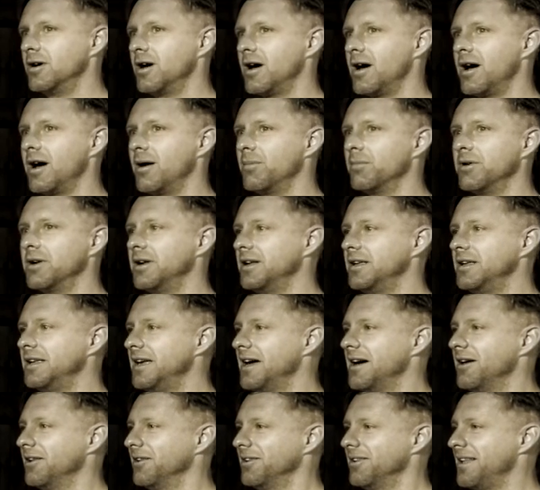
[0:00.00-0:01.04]
I'm gonna
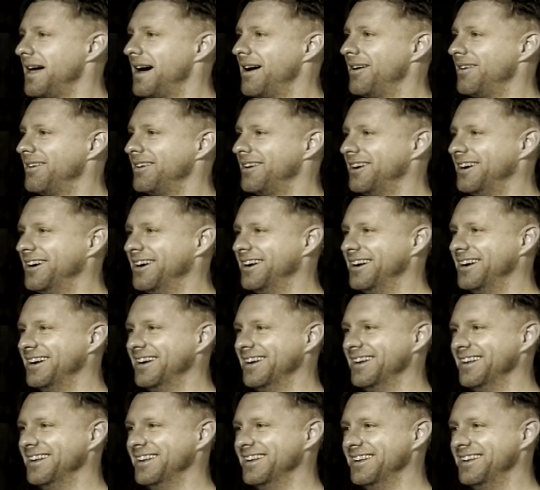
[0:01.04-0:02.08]
yell louder
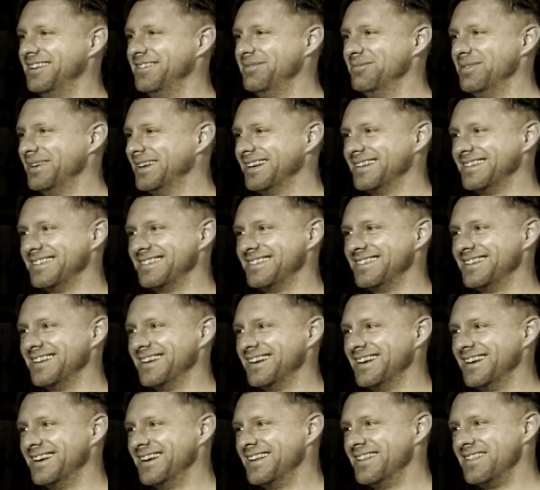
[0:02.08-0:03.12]
because
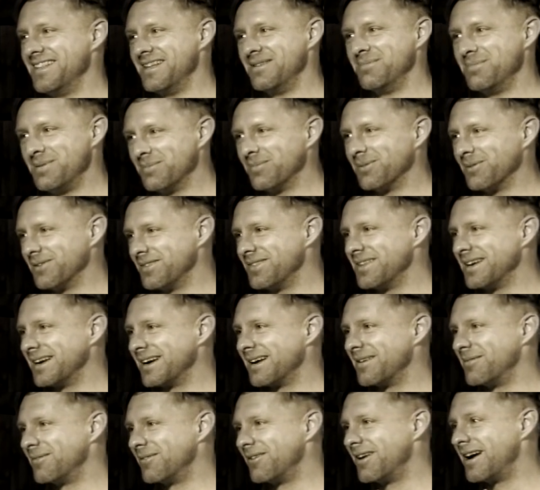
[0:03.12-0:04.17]
then people think
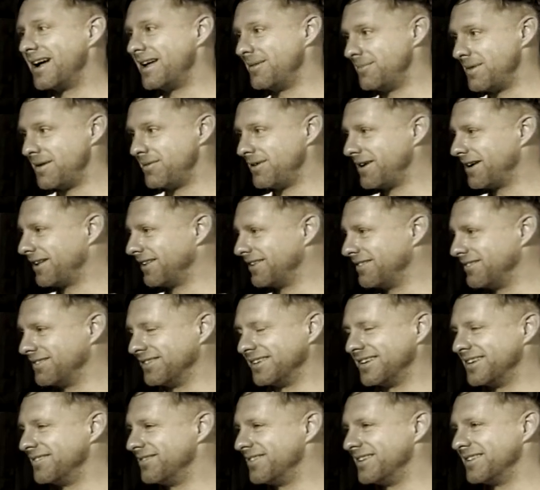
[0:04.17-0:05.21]
I'm right. Maybe I'll even
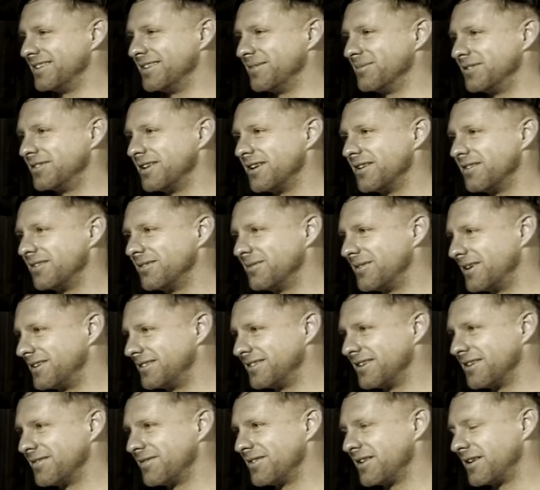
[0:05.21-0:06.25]
convince
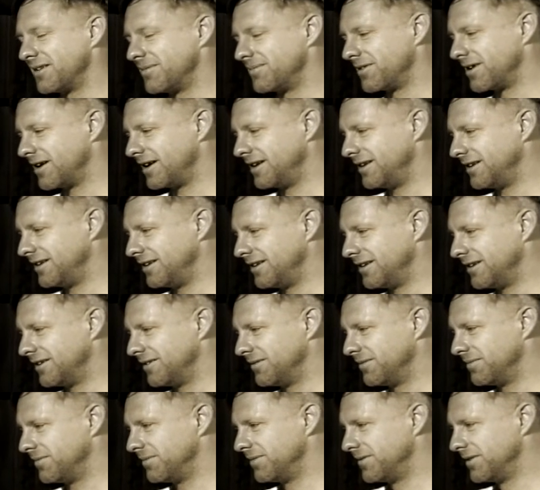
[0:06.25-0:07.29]
myself that I'm right, you know.
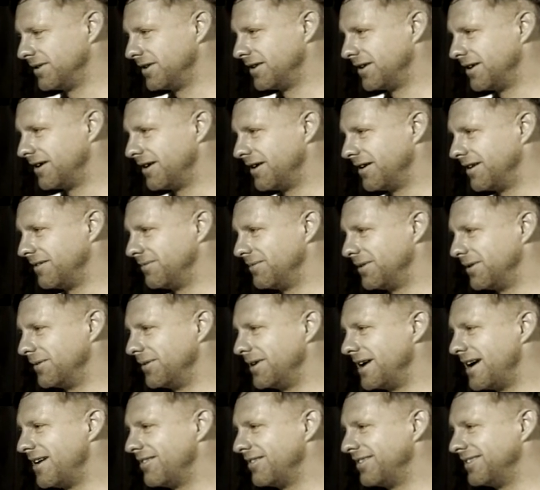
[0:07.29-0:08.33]
But we
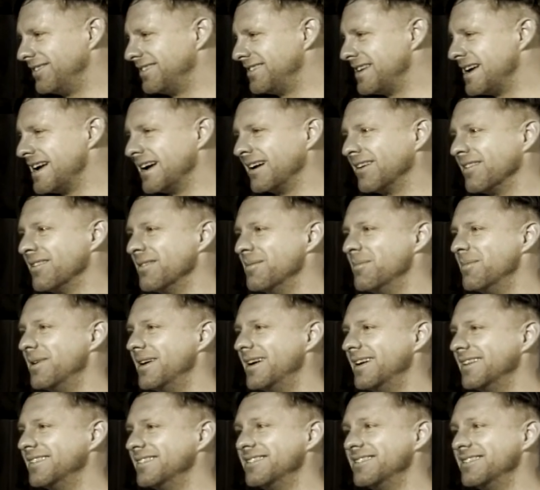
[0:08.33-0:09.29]
have a saying on the bus,